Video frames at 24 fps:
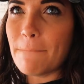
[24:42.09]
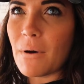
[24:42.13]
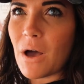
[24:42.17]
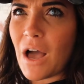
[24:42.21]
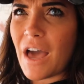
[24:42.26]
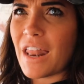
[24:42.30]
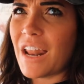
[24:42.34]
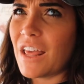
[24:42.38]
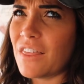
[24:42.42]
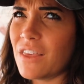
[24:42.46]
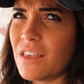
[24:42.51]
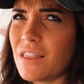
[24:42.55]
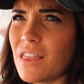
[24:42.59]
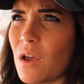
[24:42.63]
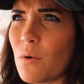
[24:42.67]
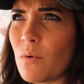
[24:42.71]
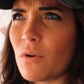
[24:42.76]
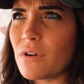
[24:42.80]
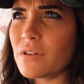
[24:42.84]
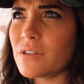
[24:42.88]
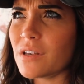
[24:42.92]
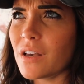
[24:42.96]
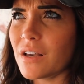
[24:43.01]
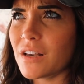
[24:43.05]
But and I think they
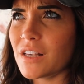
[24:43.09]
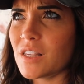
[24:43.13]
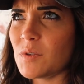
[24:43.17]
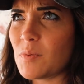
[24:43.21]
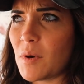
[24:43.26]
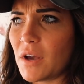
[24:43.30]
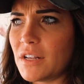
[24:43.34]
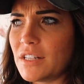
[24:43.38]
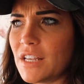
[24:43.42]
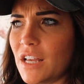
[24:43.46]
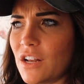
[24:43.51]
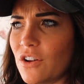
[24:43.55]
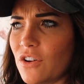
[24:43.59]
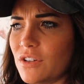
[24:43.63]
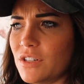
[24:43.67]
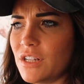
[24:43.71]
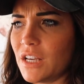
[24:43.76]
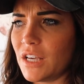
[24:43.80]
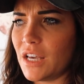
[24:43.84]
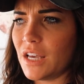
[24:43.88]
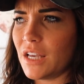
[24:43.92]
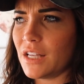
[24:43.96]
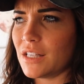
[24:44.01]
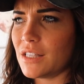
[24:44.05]
were selling spectators
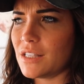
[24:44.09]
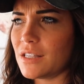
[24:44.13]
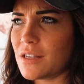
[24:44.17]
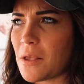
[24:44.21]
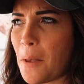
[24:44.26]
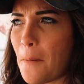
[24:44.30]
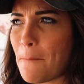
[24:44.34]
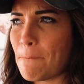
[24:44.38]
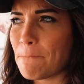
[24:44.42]
tickets,